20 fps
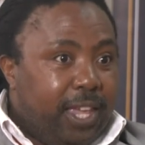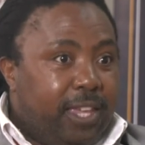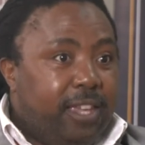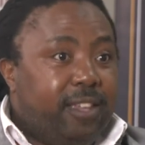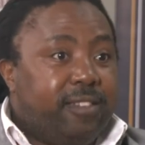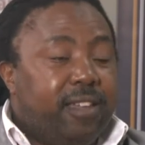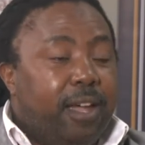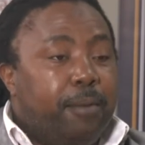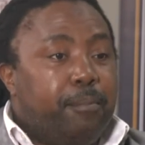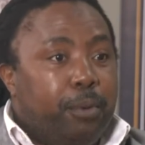
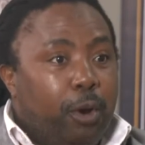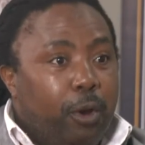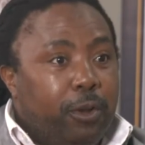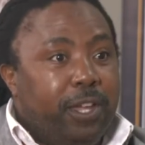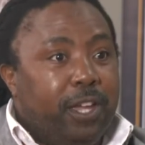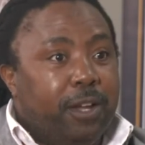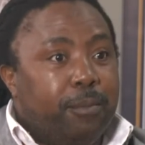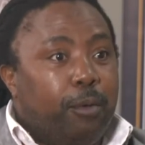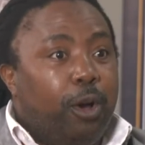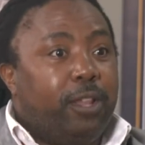He's
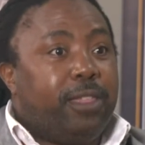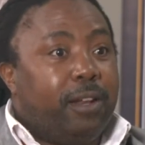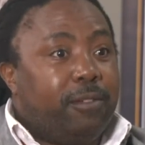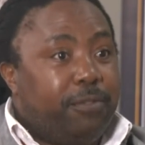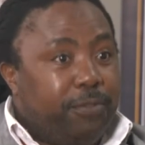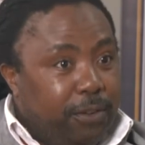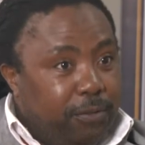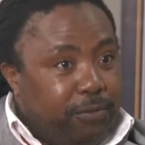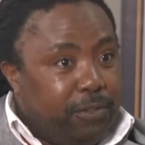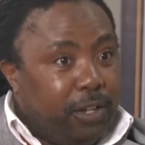employing more than
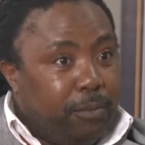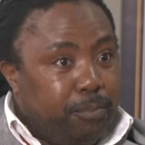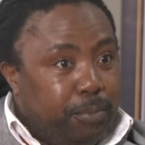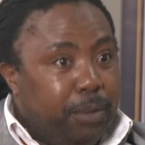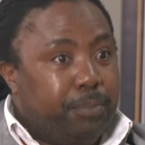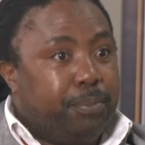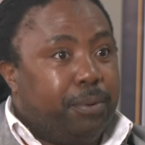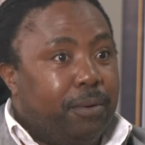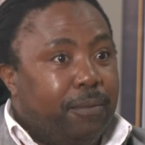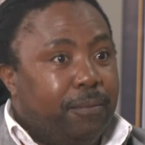15
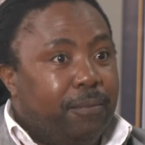people,